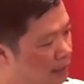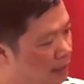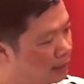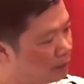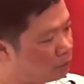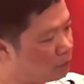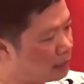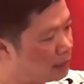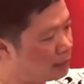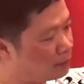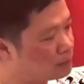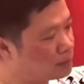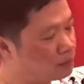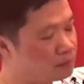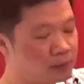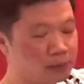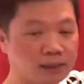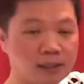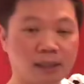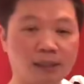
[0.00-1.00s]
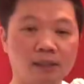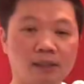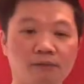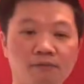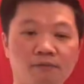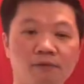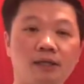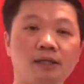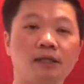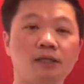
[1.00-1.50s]
And we have something kind of
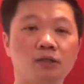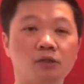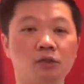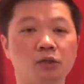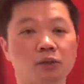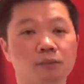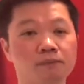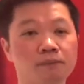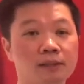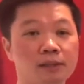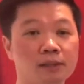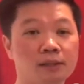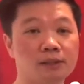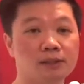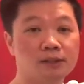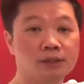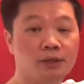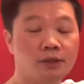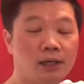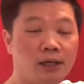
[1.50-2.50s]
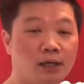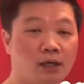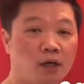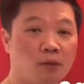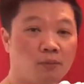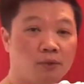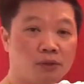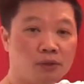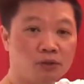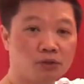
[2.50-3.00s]
fun and cool. So I
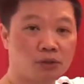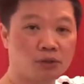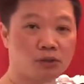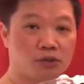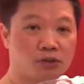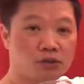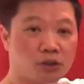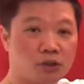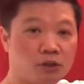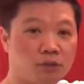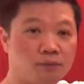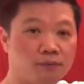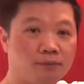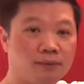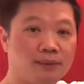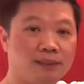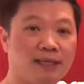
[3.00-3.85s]
hope you enjoy the show.